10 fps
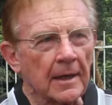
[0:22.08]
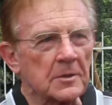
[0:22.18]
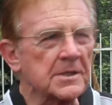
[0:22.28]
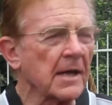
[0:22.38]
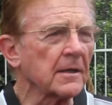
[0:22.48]

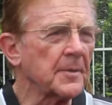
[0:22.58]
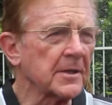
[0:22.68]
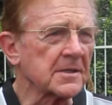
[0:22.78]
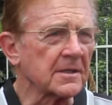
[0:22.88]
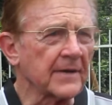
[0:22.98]
I was the only
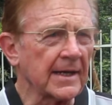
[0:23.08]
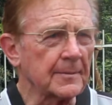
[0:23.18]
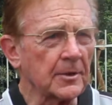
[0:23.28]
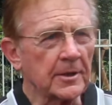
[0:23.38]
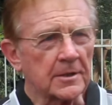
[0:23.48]
person
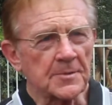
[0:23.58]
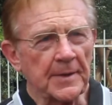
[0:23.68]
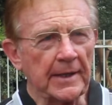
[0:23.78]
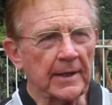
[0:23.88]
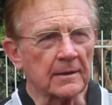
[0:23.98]
available who could
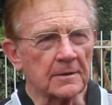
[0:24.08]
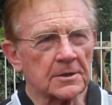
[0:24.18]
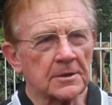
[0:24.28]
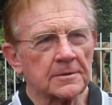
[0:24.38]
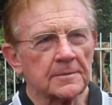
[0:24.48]
speak
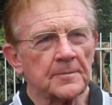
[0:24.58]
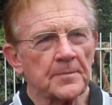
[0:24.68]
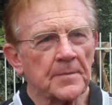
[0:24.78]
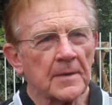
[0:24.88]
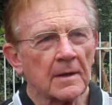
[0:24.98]
English.
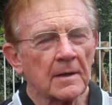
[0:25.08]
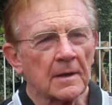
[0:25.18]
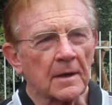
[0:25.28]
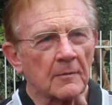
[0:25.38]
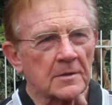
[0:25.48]

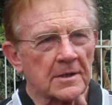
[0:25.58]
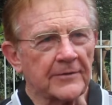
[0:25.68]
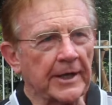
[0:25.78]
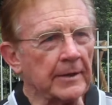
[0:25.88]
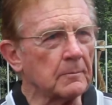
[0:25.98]
I was
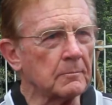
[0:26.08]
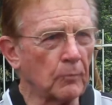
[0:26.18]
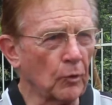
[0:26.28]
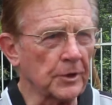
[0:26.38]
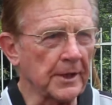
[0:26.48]
living in
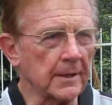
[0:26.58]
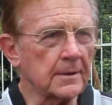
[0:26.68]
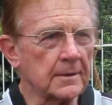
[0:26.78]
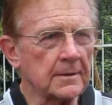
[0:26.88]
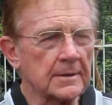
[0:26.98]

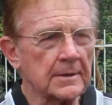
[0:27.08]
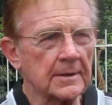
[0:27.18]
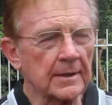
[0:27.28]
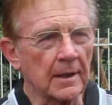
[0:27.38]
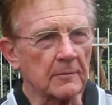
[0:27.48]
Borneo
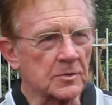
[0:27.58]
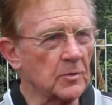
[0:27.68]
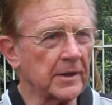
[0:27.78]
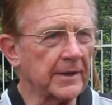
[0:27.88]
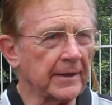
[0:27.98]
mm-hmm. and I
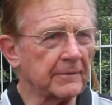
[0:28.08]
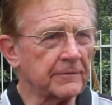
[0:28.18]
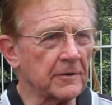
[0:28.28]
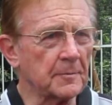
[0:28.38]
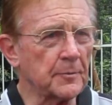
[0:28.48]
was
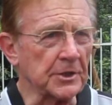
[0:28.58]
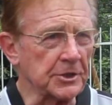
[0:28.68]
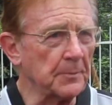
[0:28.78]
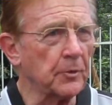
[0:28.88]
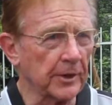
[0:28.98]
working for a
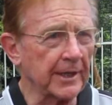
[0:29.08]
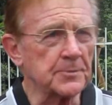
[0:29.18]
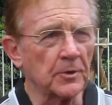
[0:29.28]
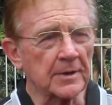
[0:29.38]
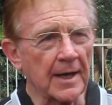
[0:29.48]
British import
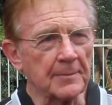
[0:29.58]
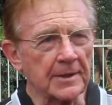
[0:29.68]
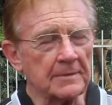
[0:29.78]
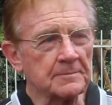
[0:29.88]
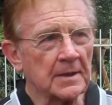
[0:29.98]
export
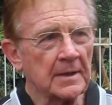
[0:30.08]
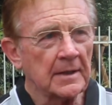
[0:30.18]
company.